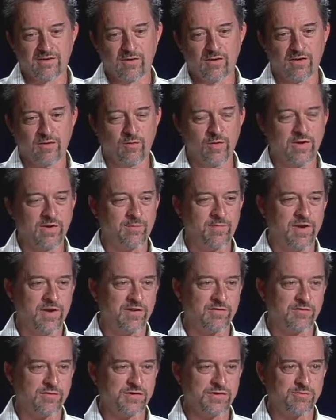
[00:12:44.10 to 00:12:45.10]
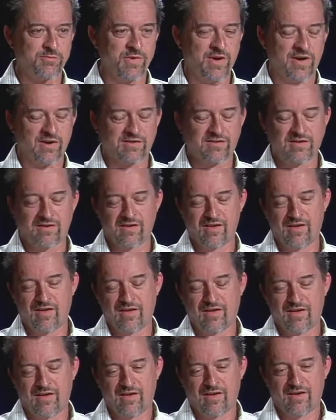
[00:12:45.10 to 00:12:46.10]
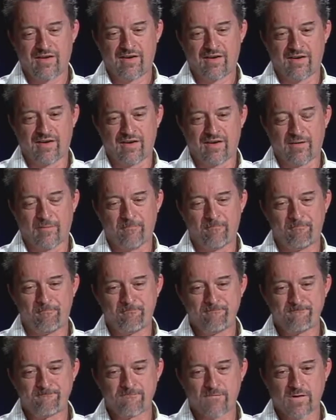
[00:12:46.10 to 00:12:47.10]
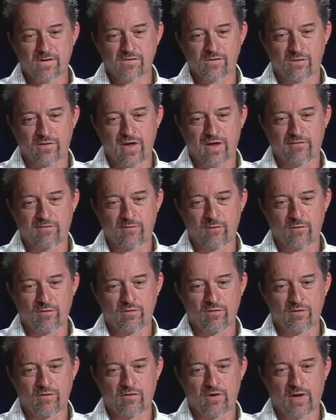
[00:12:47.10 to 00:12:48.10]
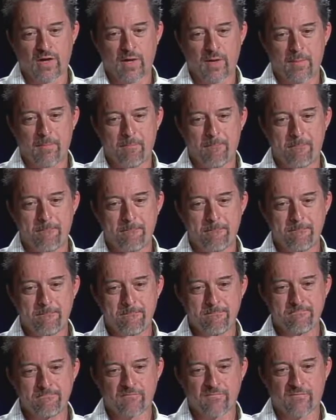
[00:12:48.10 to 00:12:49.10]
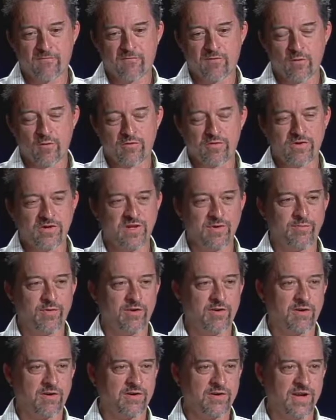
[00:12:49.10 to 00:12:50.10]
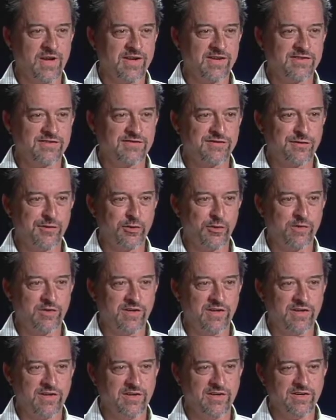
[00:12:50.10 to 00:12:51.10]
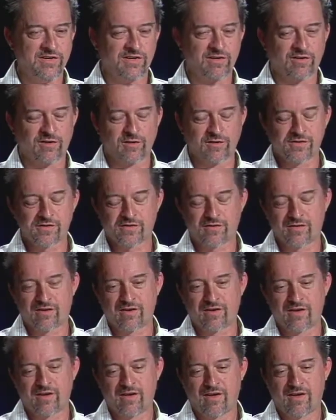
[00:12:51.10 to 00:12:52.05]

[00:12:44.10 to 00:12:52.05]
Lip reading: a great amount of respect. So that further deepened our ties to the Indian culture.